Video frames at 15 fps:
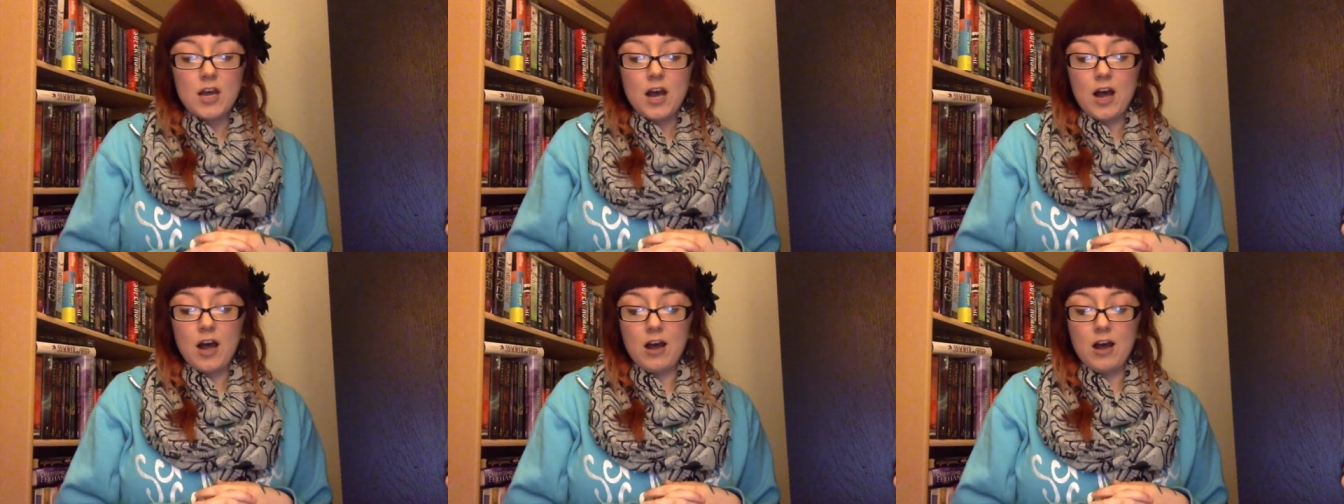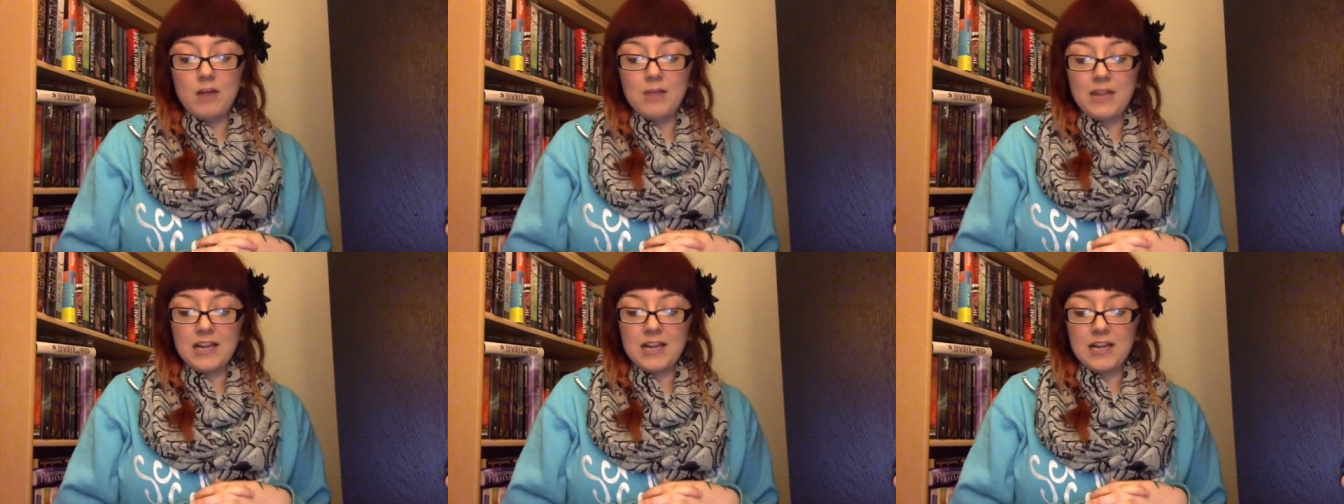
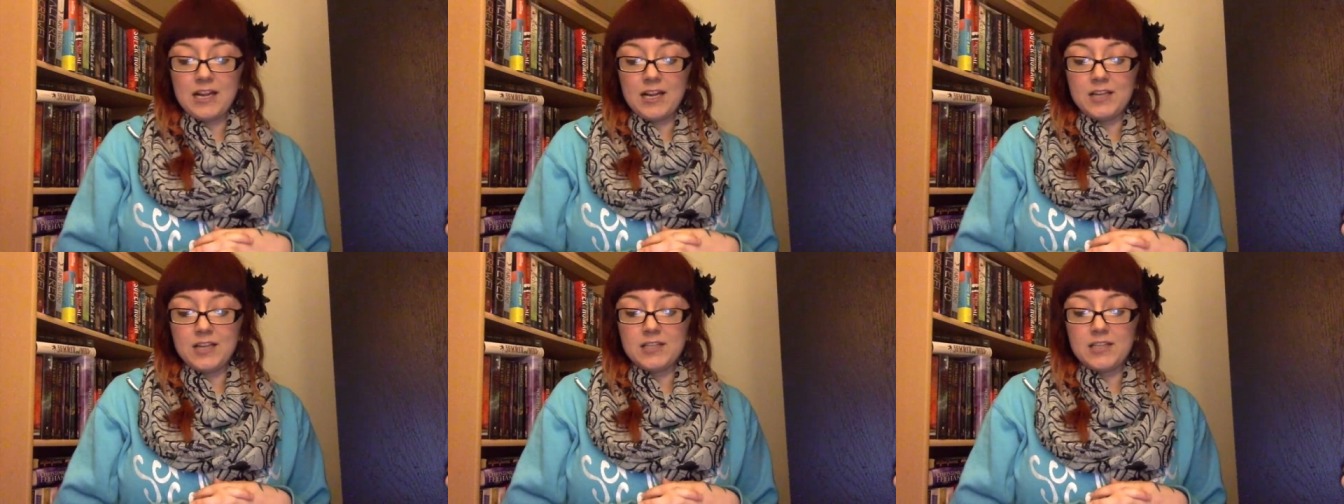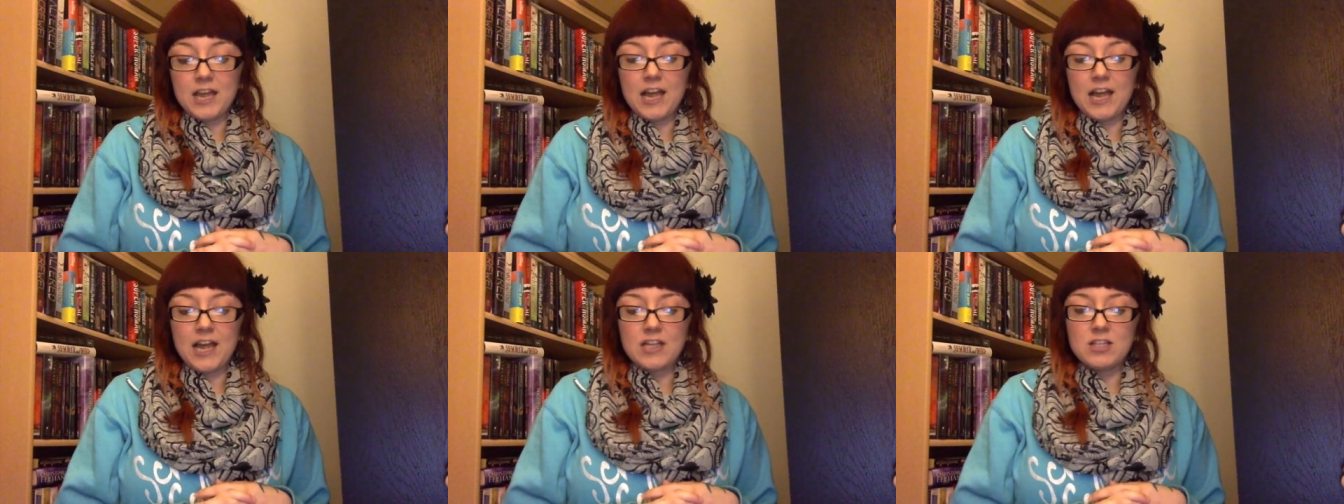And
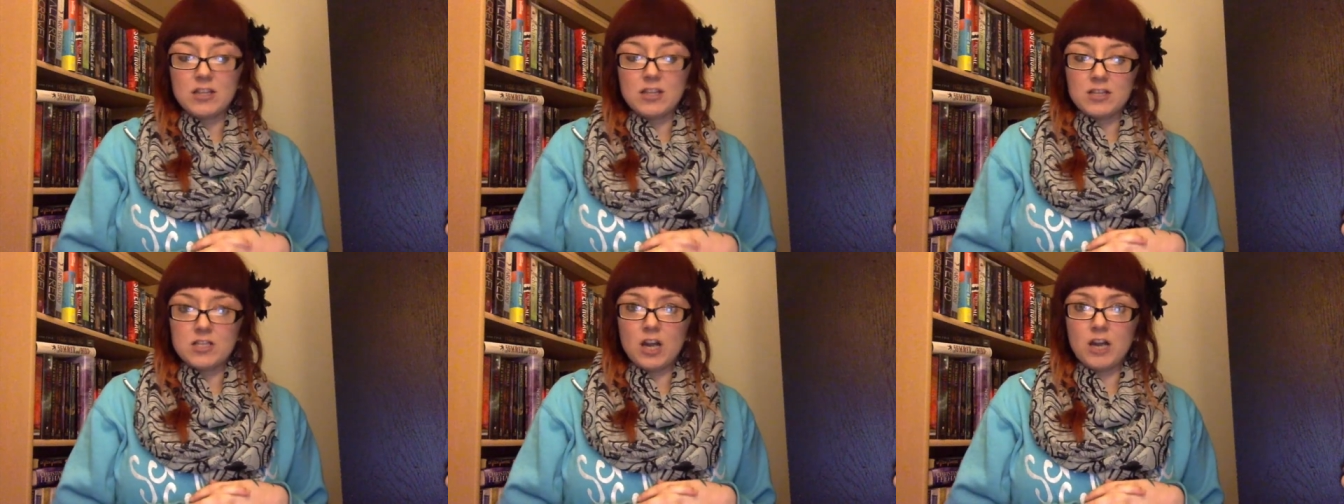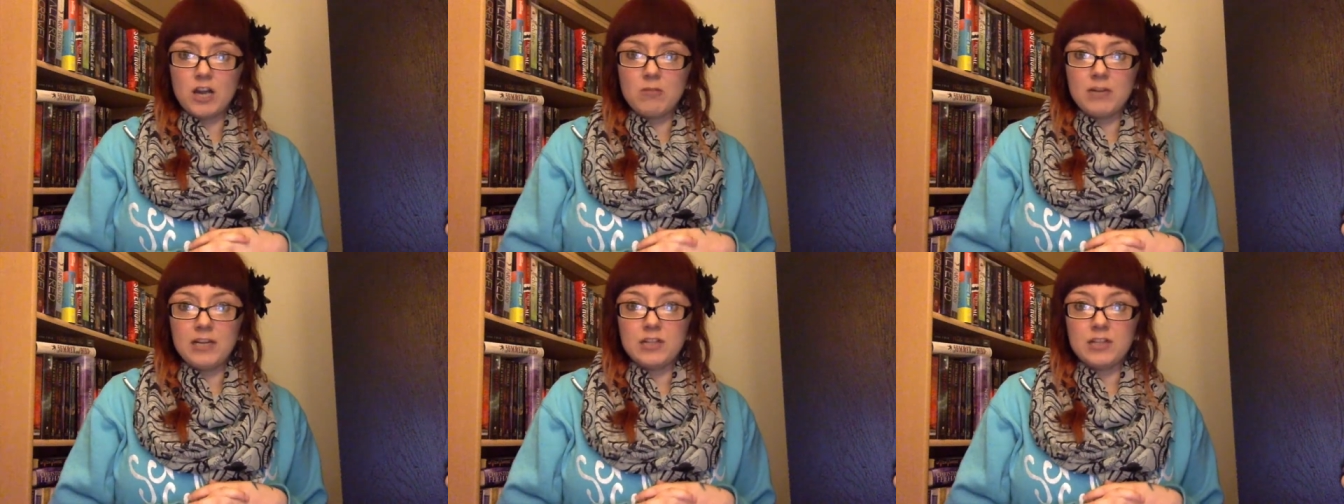I started
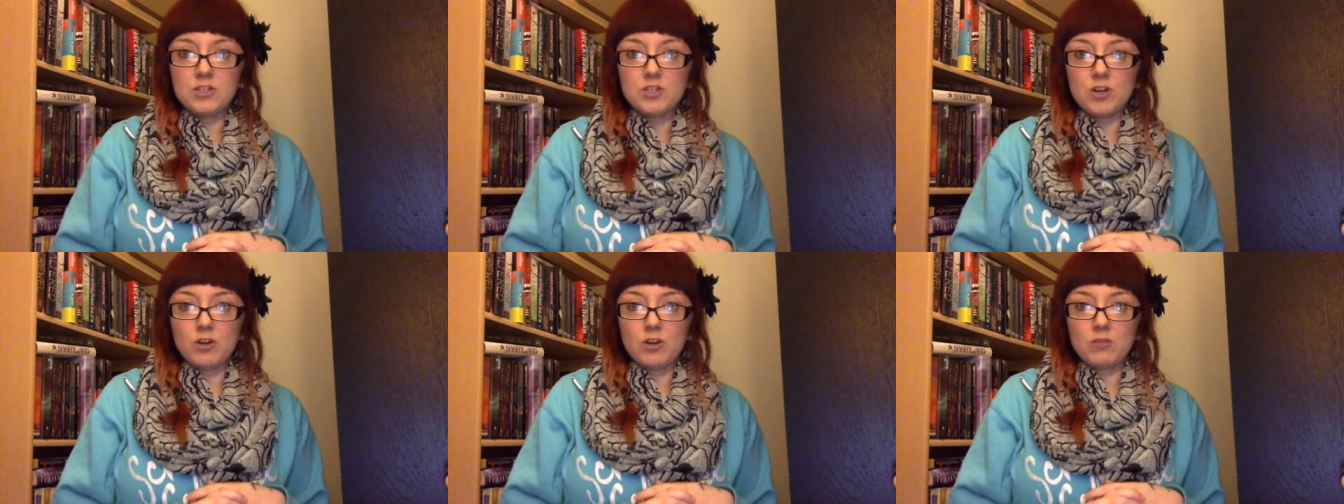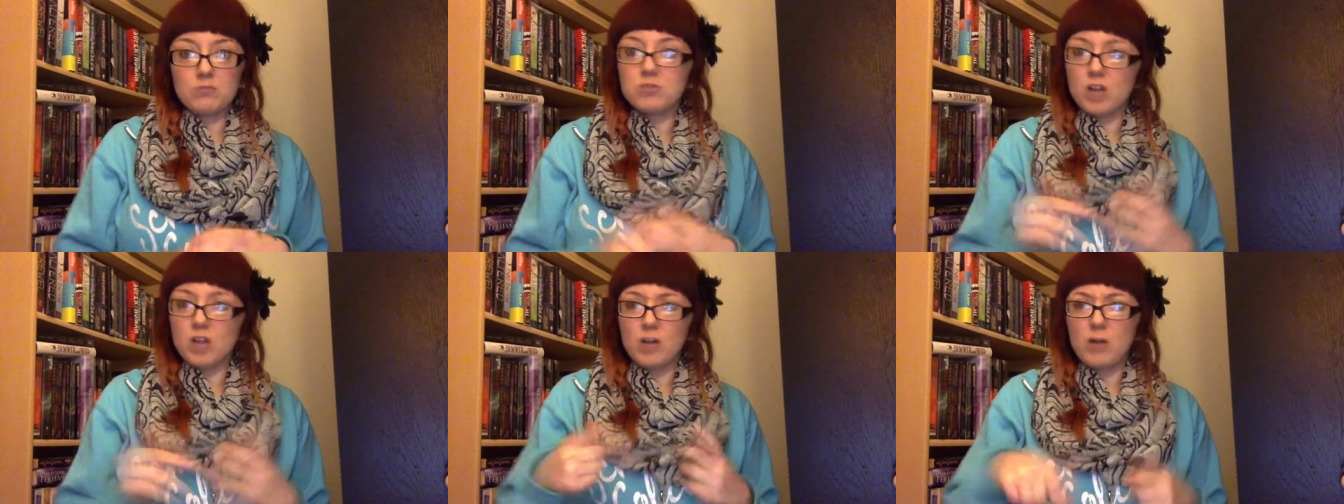reading this or
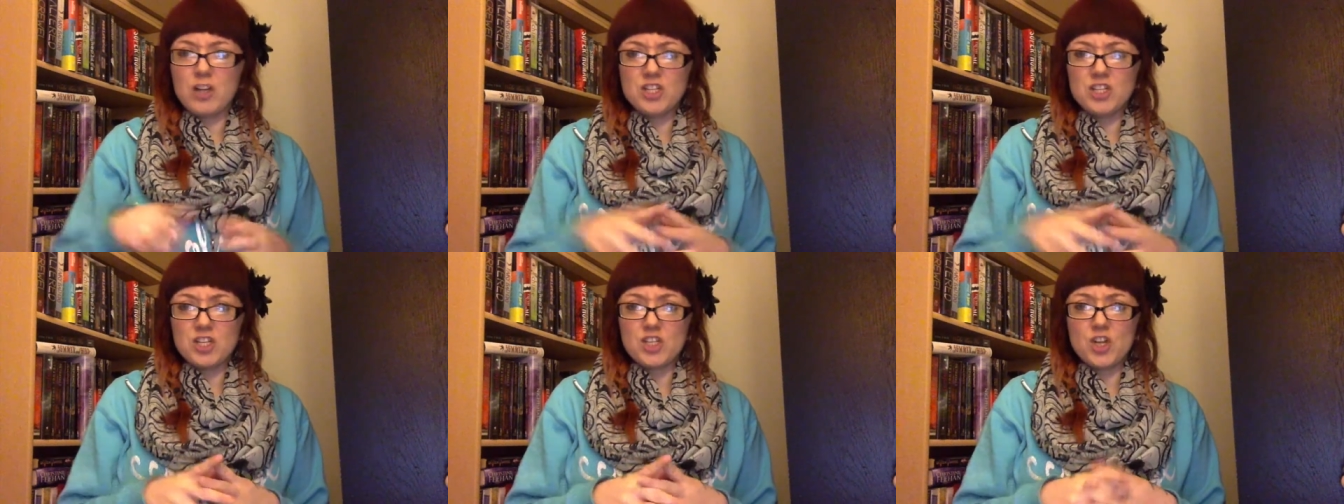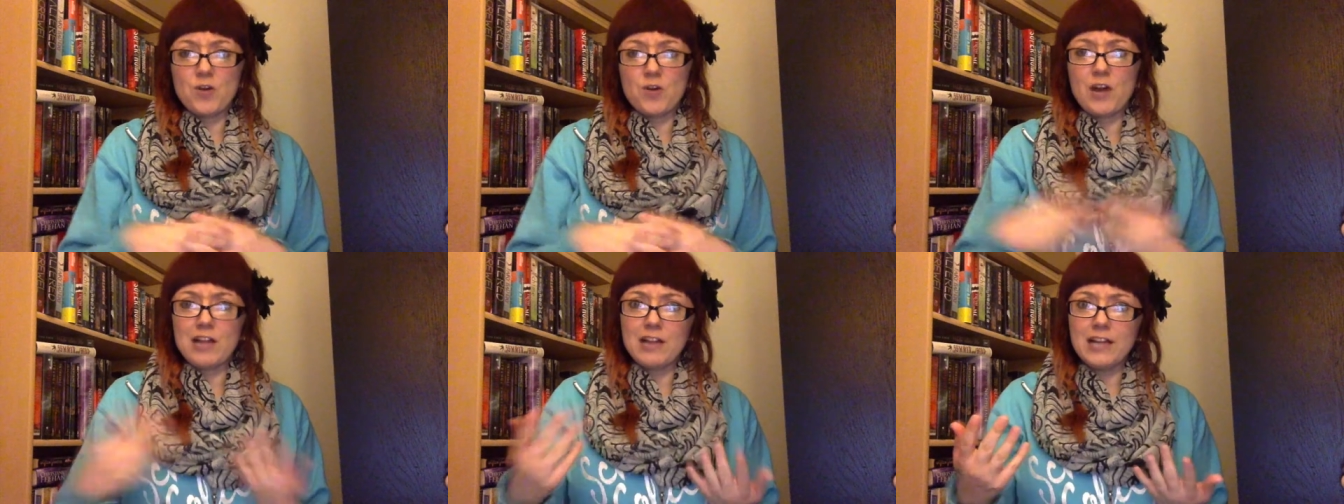started watching the show,
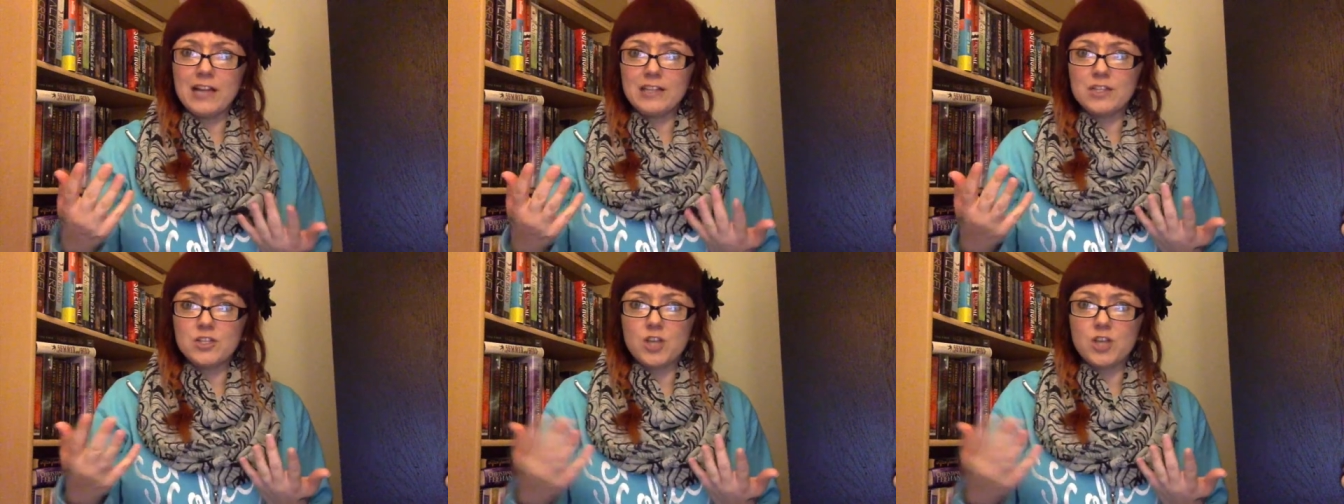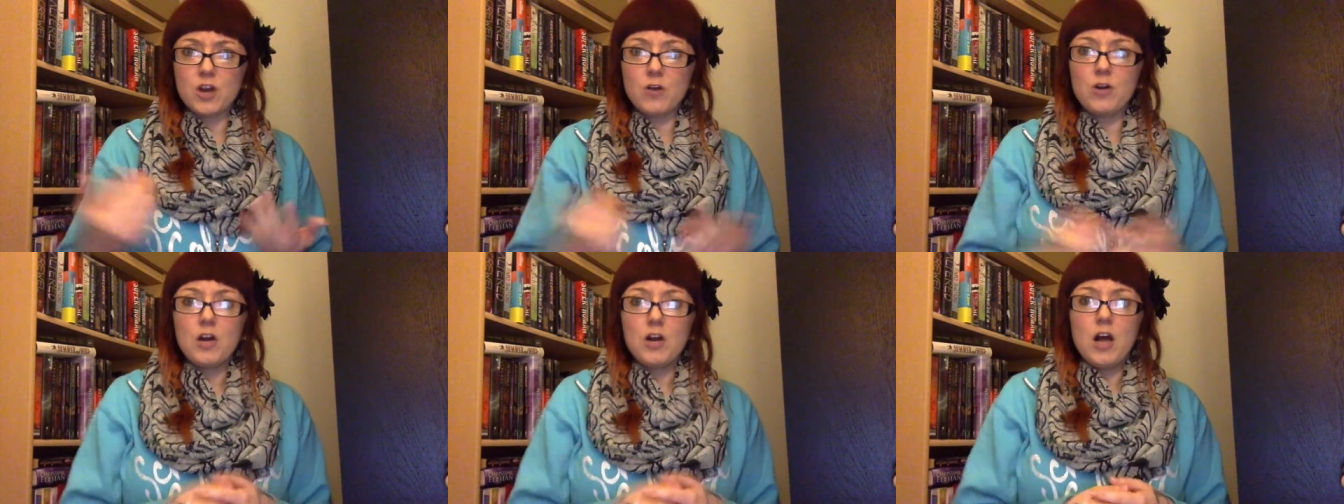and I liked the
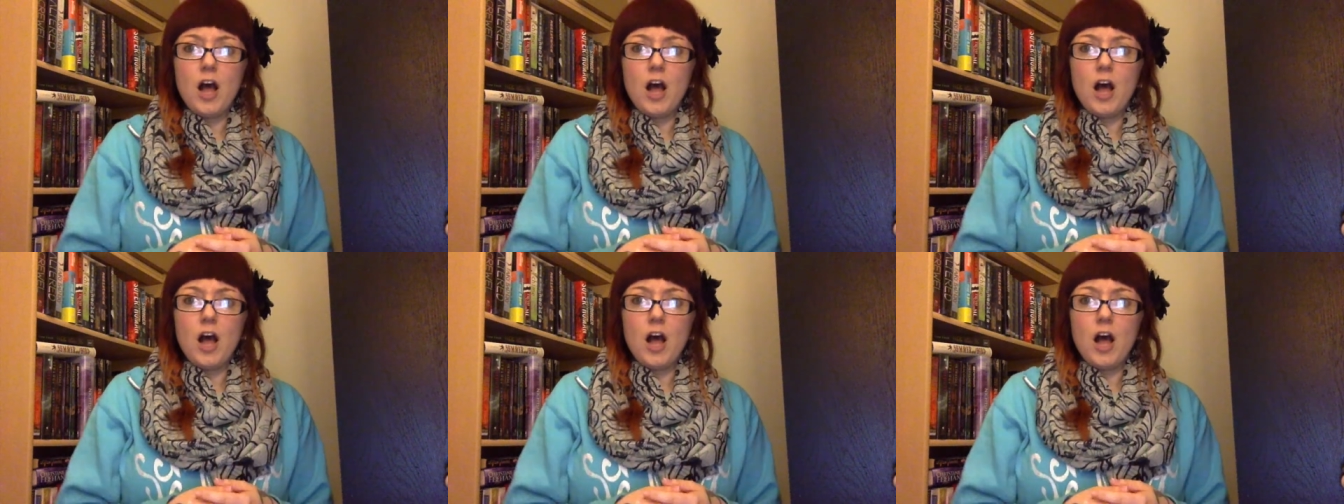show,